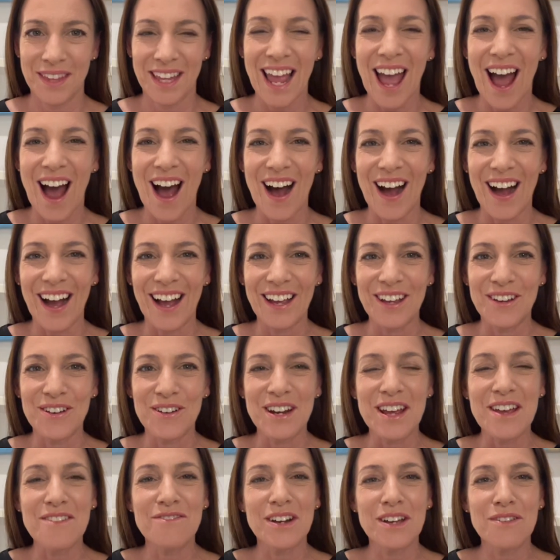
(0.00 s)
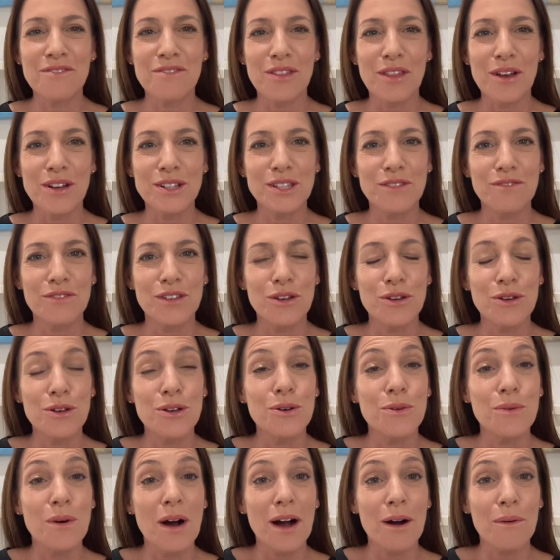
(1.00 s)
Hi, good evening for those of you
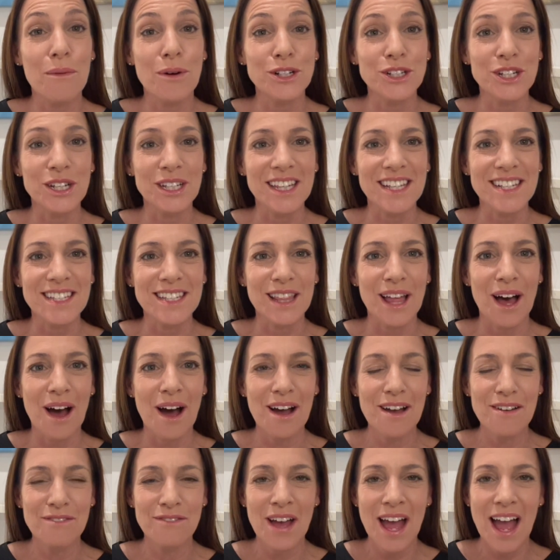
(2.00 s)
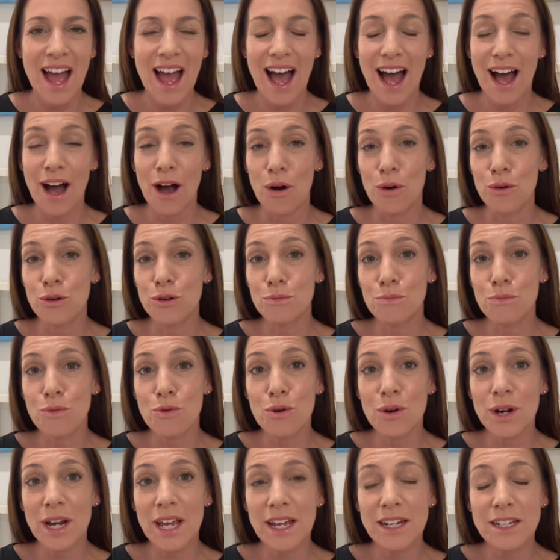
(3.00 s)
who are watching this live, or good
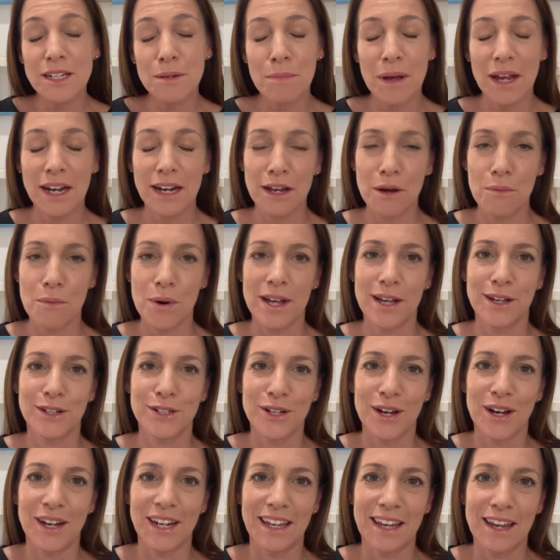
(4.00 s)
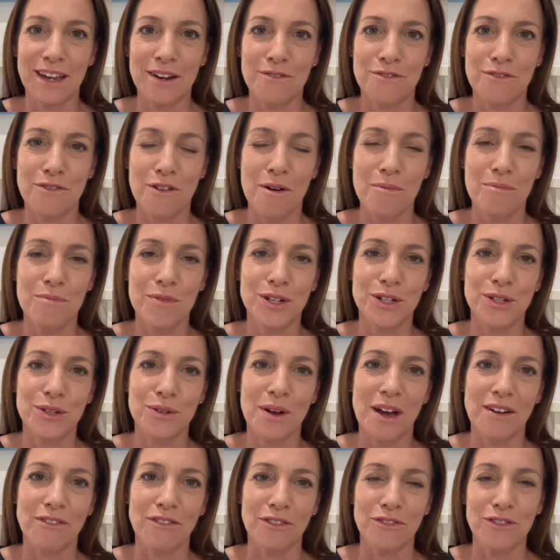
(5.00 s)
morning, depending on where you're dialing in from. We do
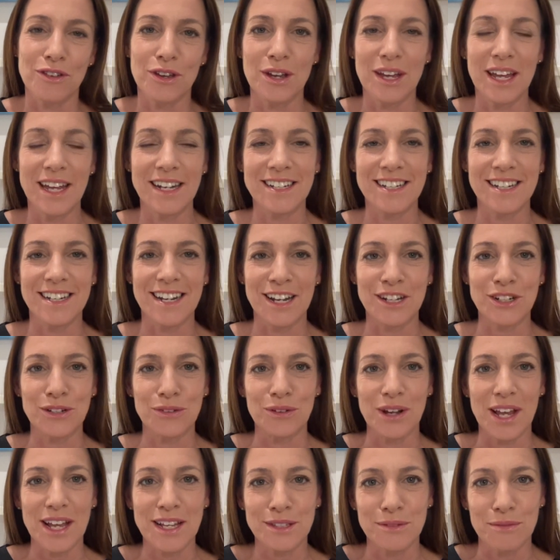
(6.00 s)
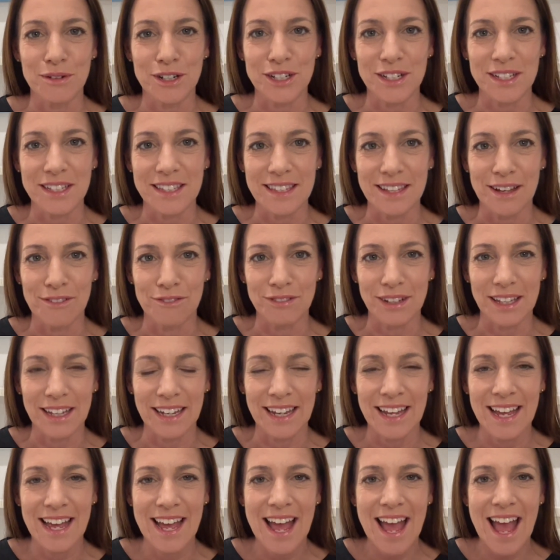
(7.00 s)
have a few international guests, which is
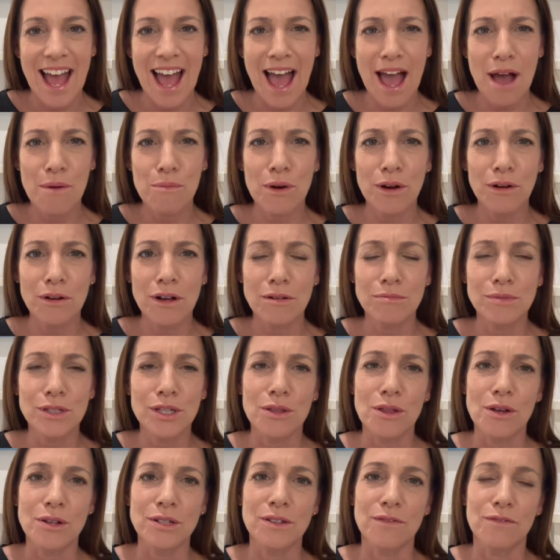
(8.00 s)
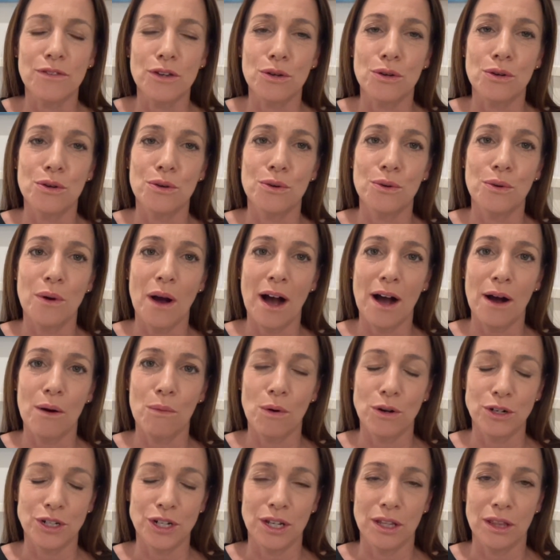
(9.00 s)
lovely. And welcome to those of you who are
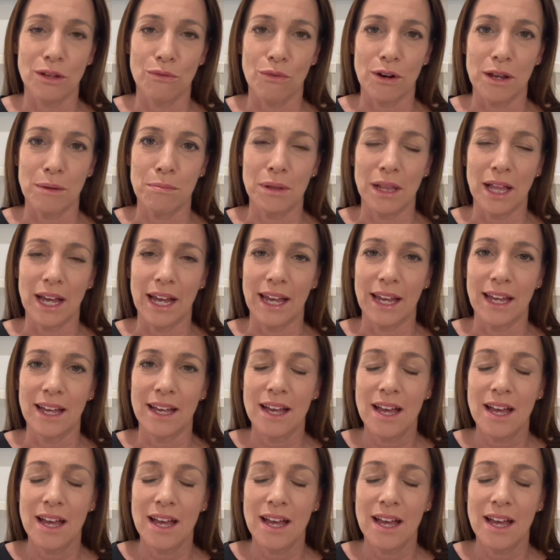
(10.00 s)
watching the replay.